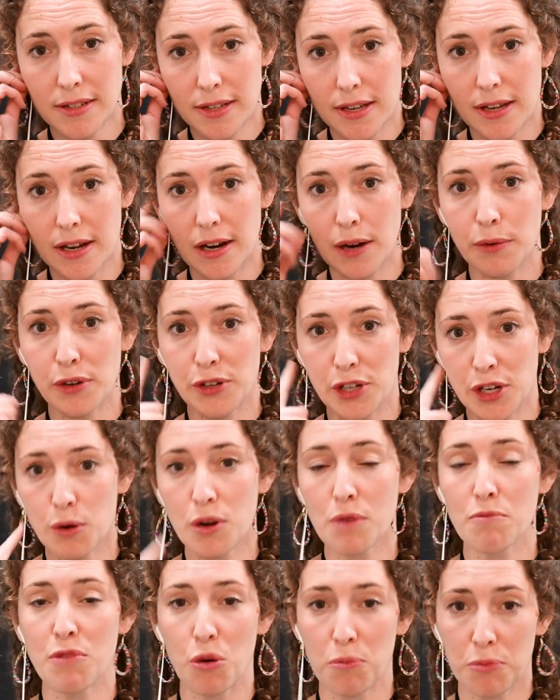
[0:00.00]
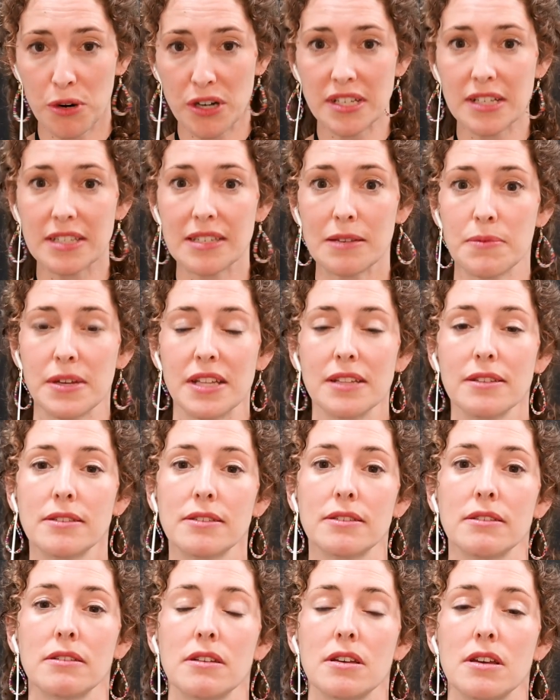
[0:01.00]
to hear your remote
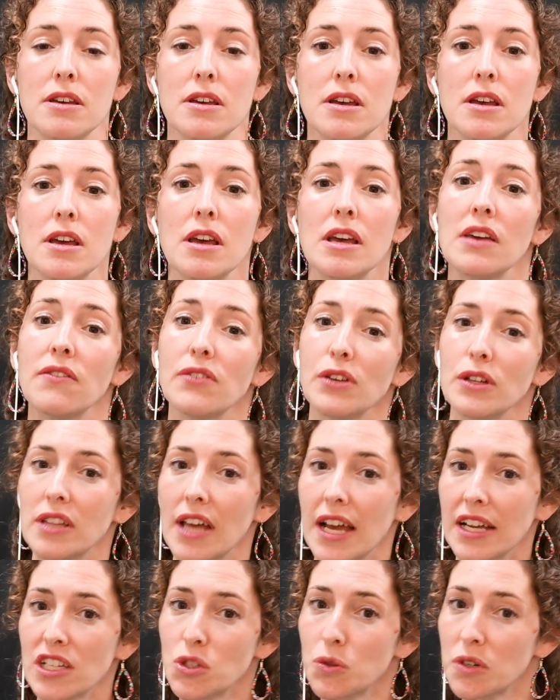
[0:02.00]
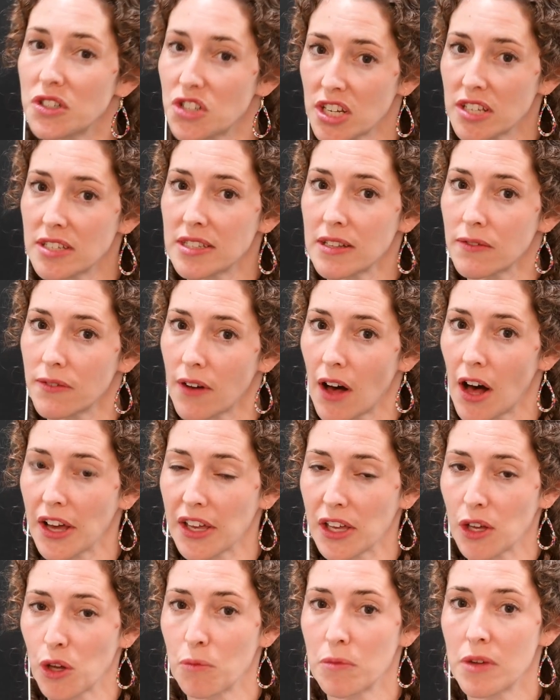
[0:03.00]
participants. If you'd like to adjust the
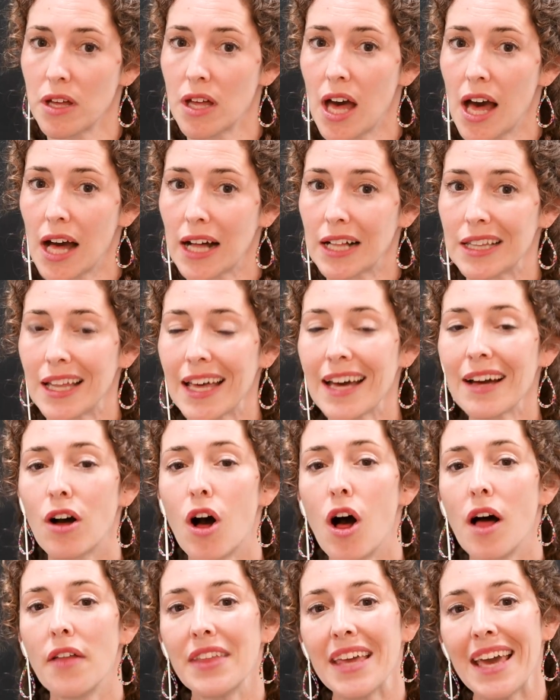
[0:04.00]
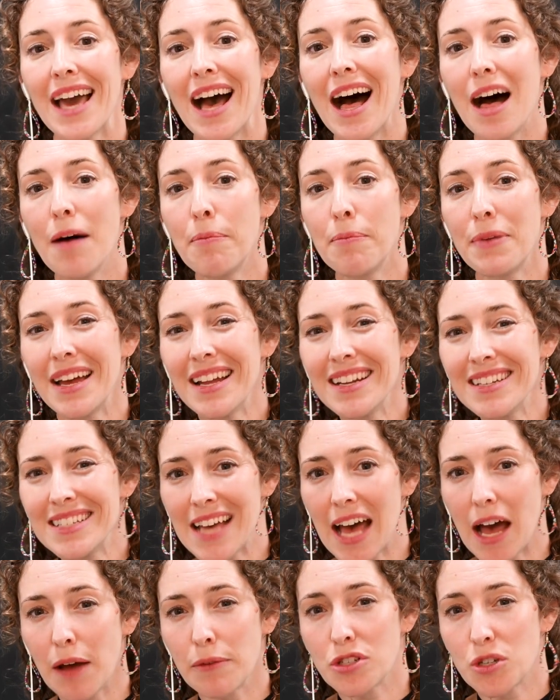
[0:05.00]
volume, click on the up and
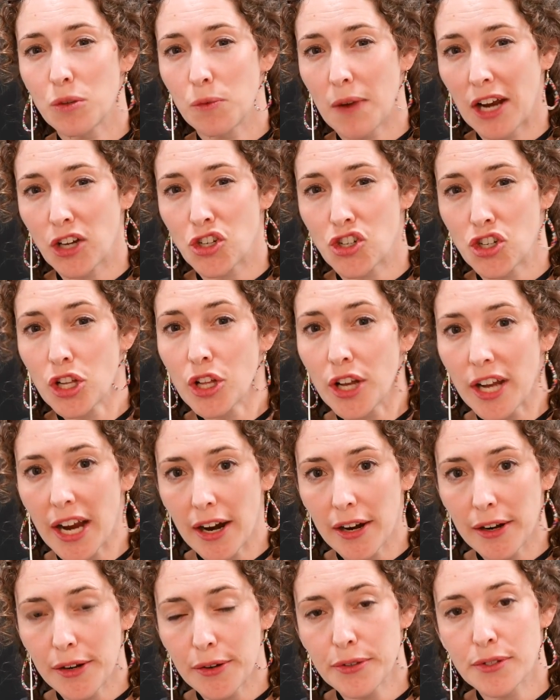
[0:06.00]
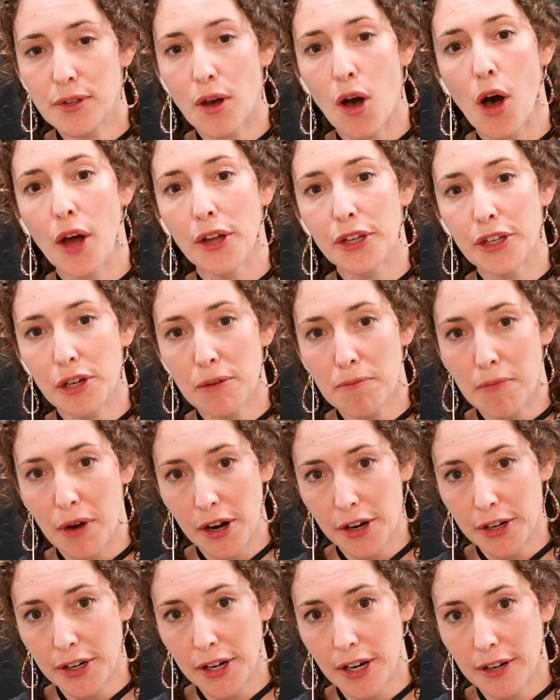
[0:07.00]
down directional arrows on your
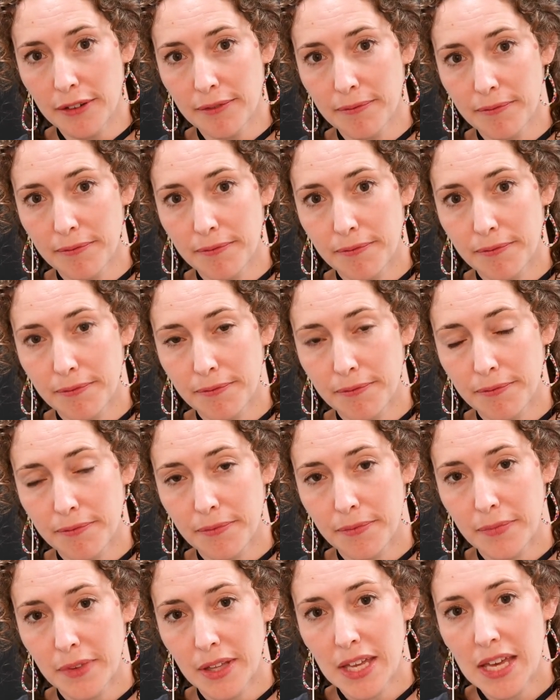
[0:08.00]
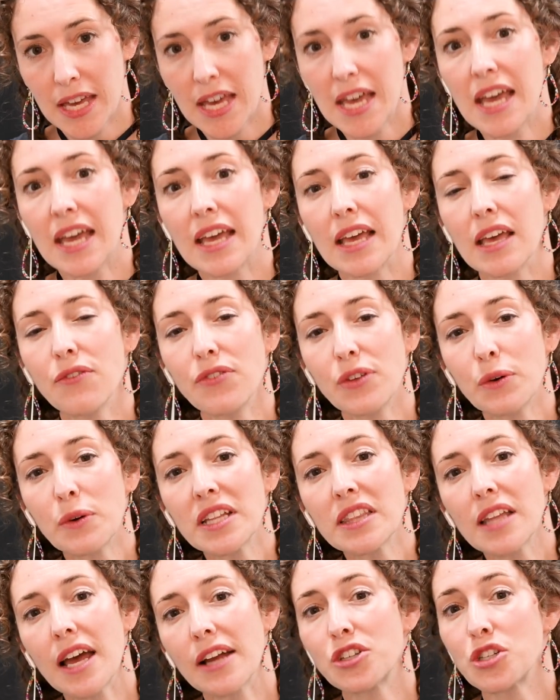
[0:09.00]
marker. If you
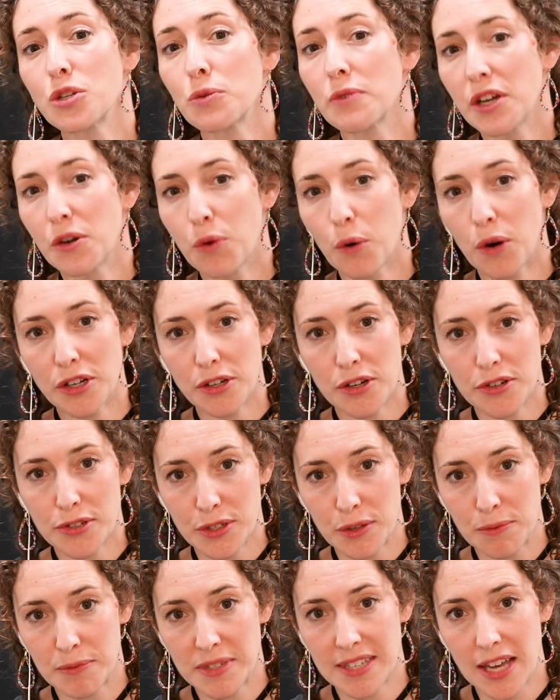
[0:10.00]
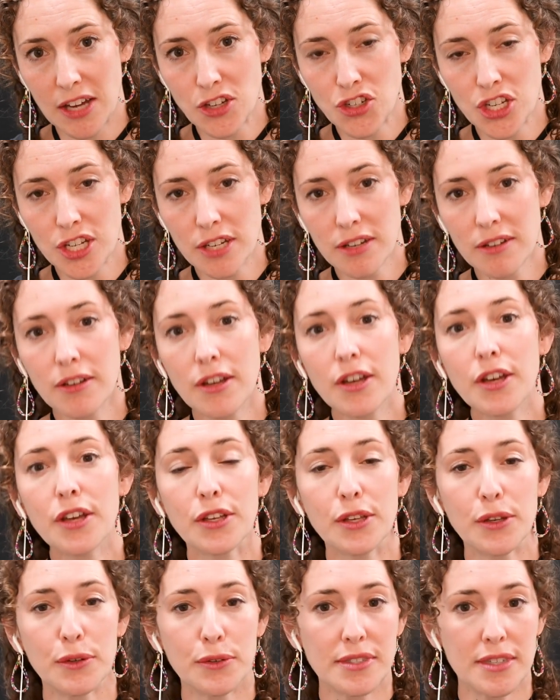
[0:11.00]
would like to record your Zoom session,
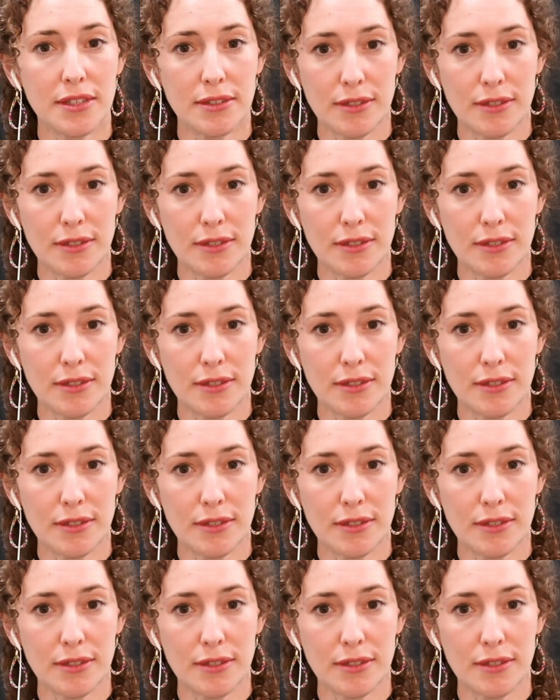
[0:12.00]
use